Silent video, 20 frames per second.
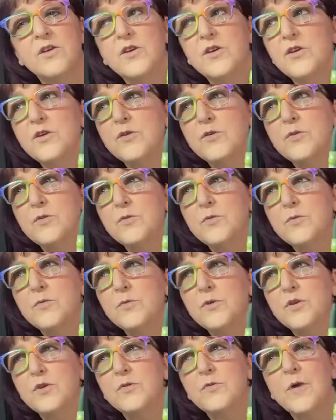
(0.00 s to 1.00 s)

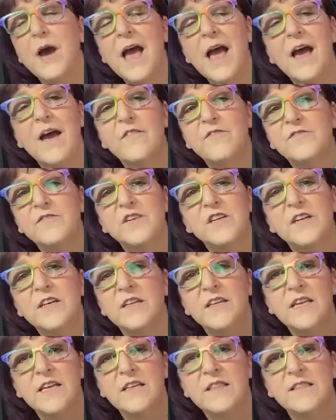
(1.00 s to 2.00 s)
you have to
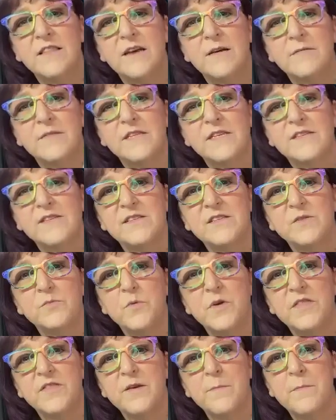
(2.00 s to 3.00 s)
clean them. This is
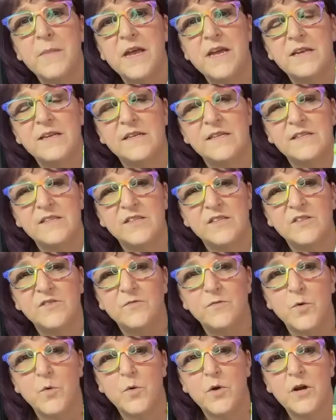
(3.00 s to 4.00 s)
what the maintenance is
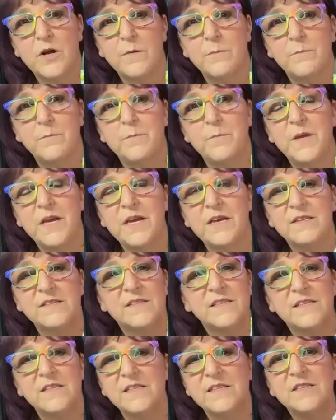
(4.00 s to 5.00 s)
for
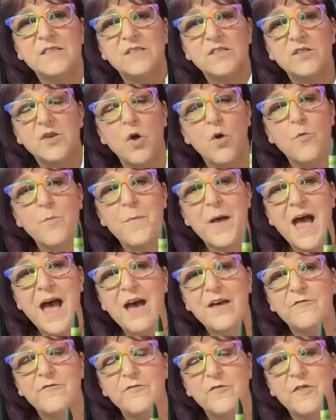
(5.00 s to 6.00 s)
because this is so
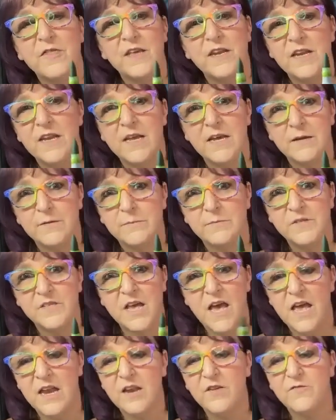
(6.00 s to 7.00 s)
bad for the nibs.
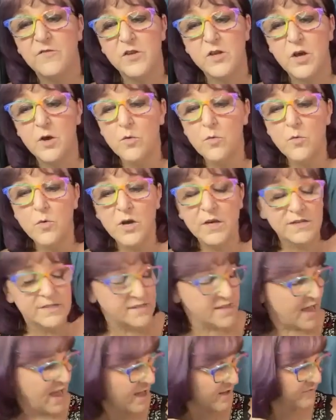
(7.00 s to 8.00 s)
And if you don't
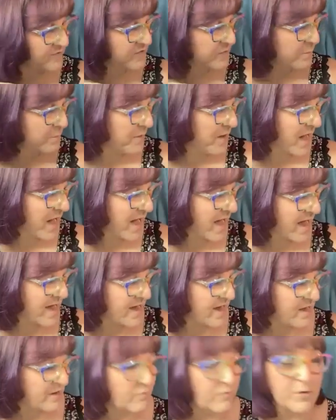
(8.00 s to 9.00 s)
want to have to
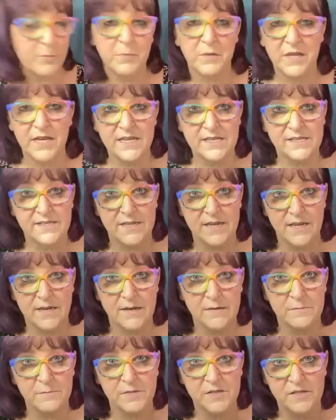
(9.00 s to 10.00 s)
buy and replace
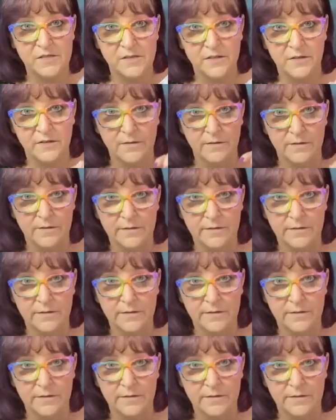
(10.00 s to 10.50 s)
nibs